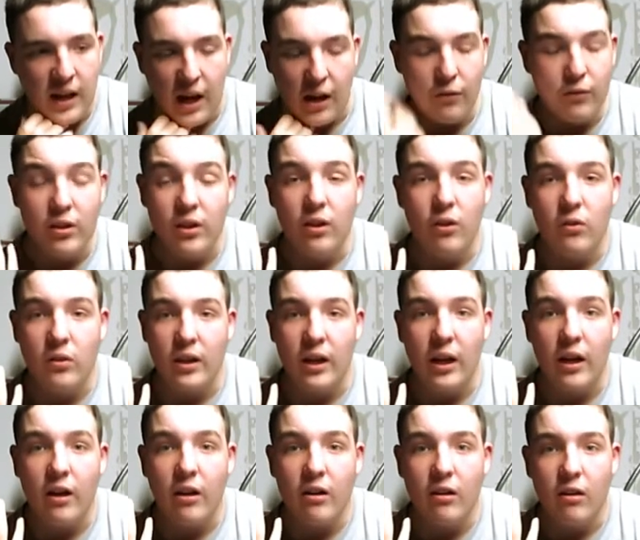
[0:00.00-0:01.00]
I really don't
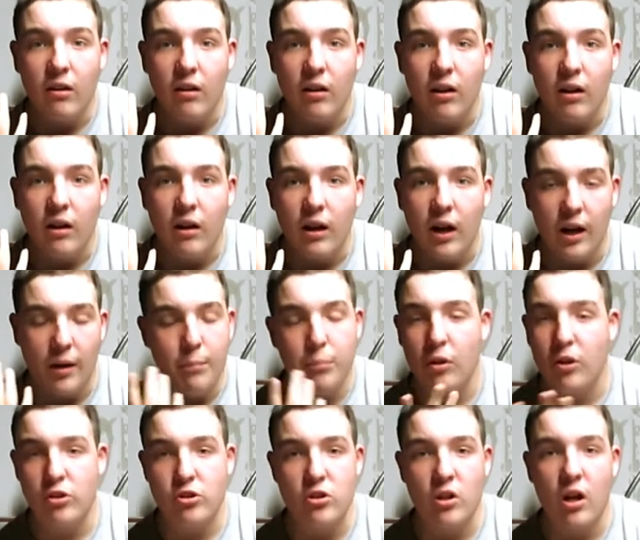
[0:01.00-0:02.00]
care. I
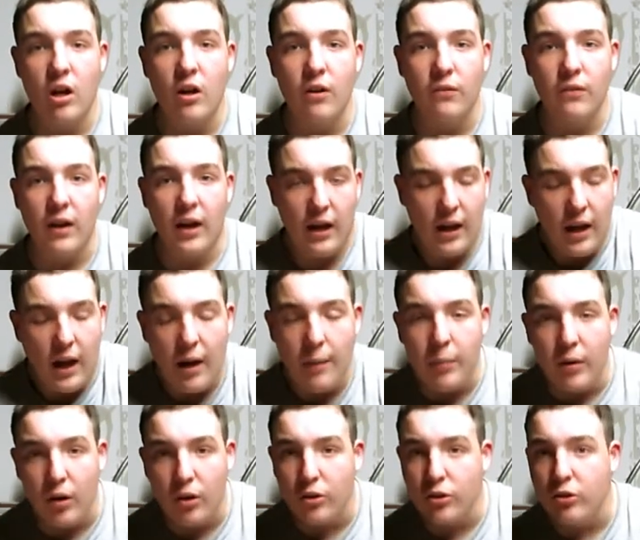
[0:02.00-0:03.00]
brush it off.
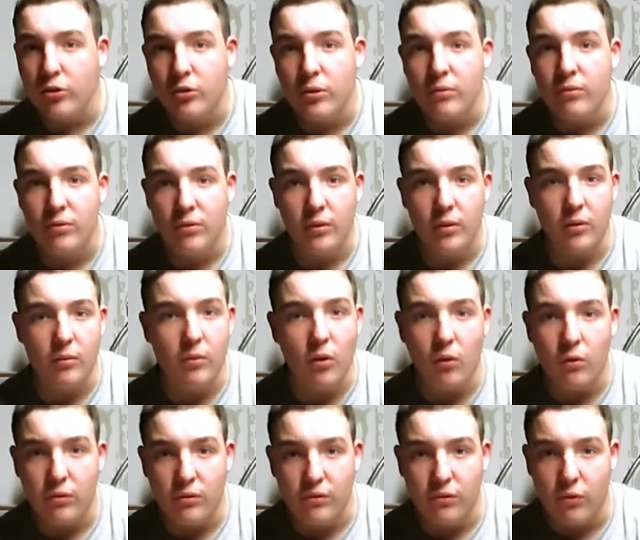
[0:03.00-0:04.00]
I've been on YouTube for
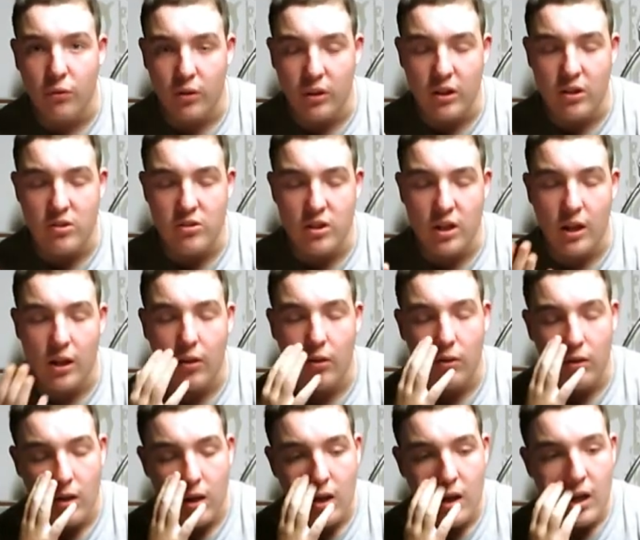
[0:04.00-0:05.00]
over 4 years
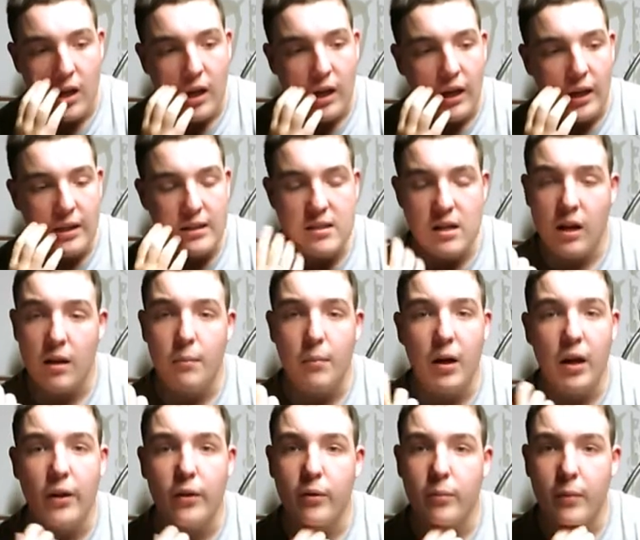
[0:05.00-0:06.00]
now. It's not
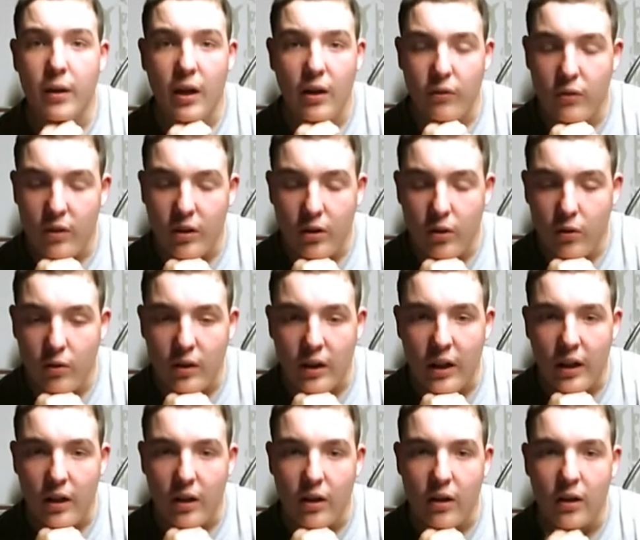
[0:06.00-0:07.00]
bothering me. I really don't
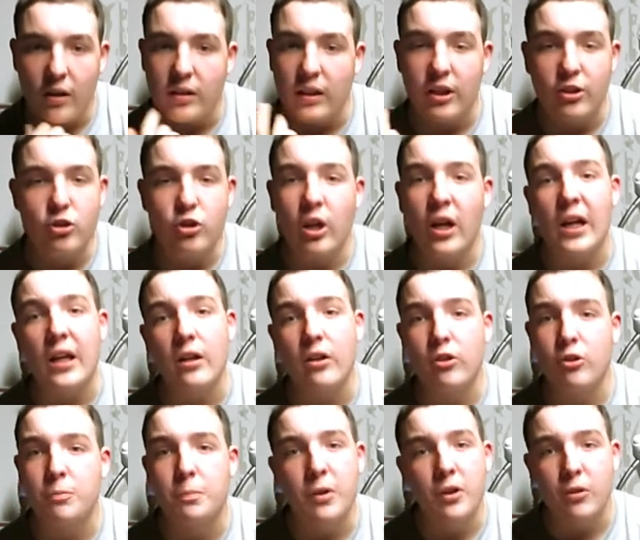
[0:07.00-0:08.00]
care. Let your
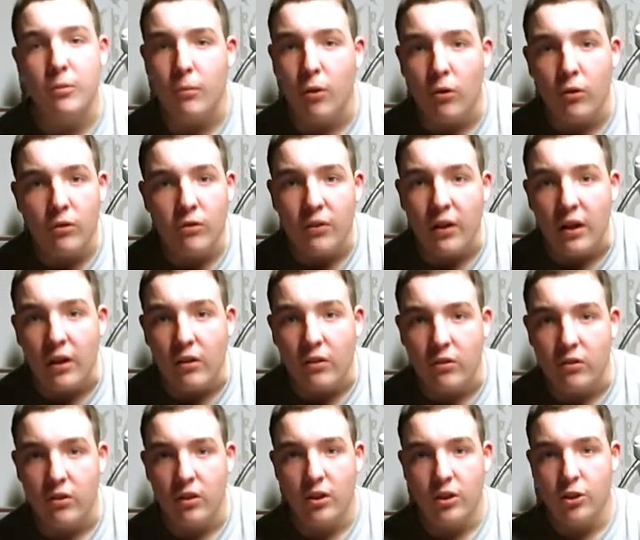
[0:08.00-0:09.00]
haters be your
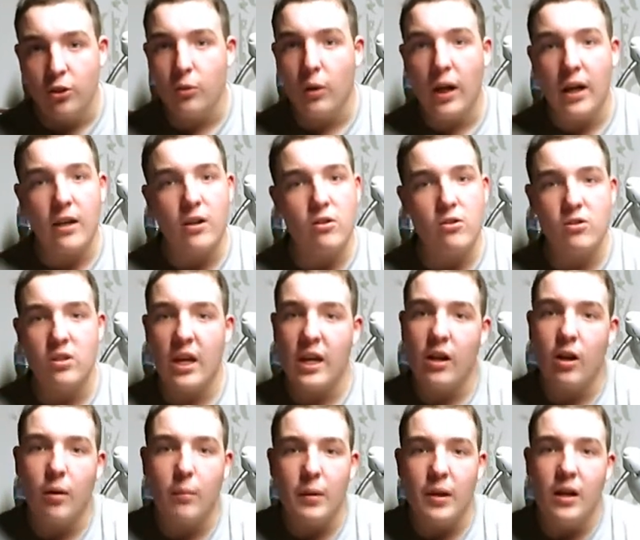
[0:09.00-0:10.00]
motivators. You haters
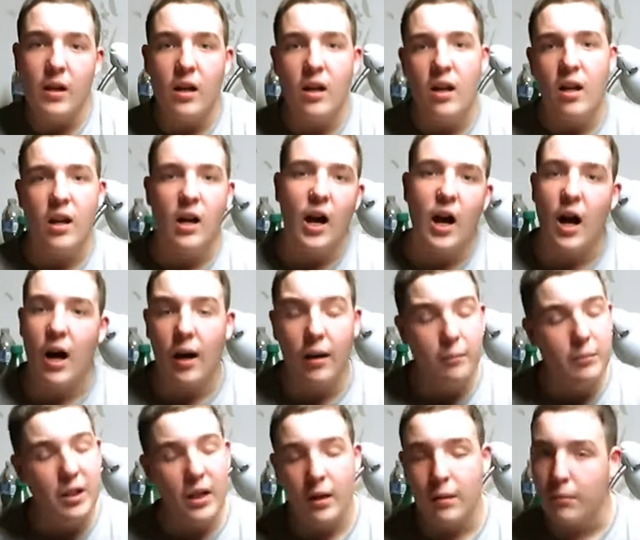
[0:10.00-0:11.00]
hate on me.
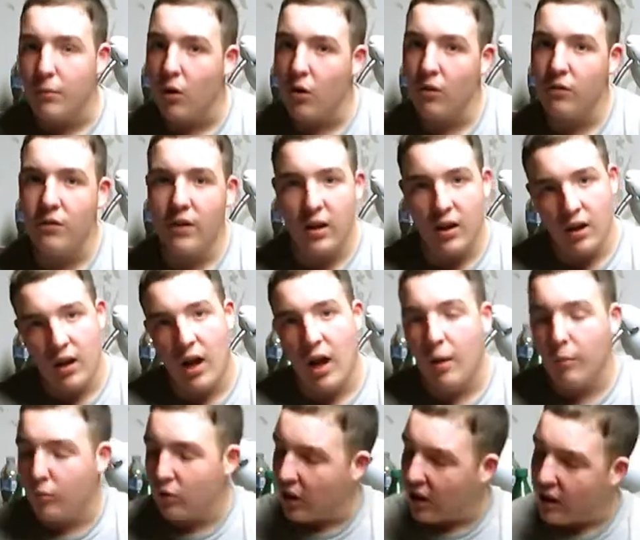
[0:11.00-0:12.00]
I'm getting motivated.
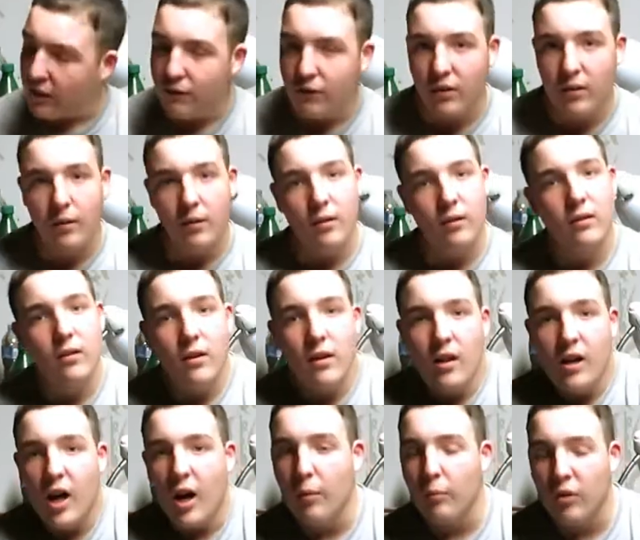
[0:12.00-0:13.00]
I'm ready
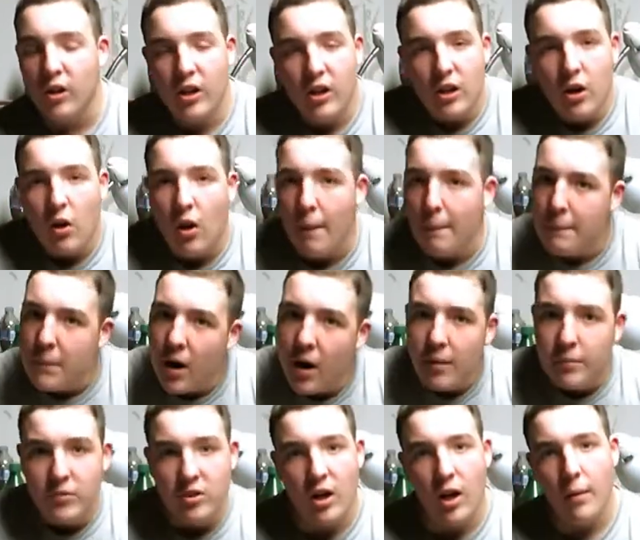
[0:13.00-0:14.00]
to go. I'm
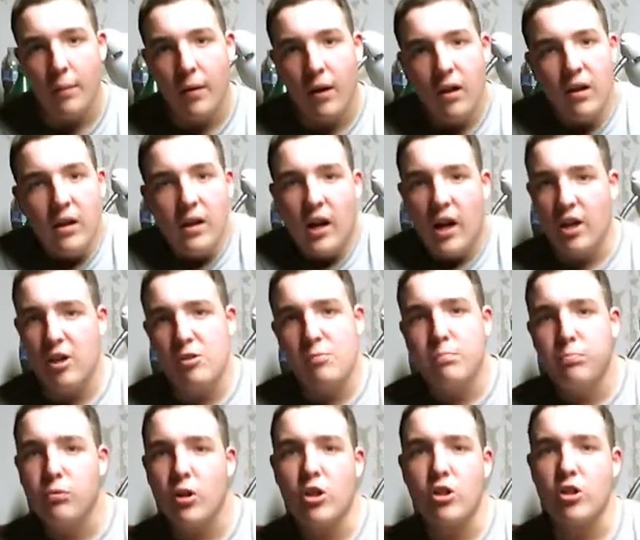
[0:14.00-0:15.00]
pumped up. I
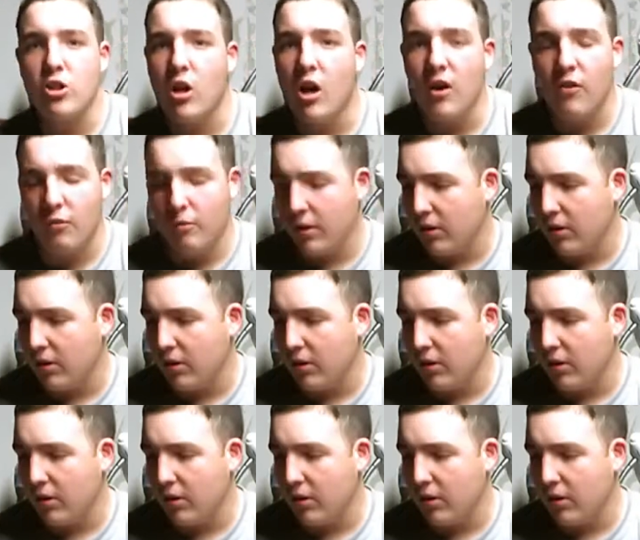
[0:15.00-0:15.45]
just brush it off.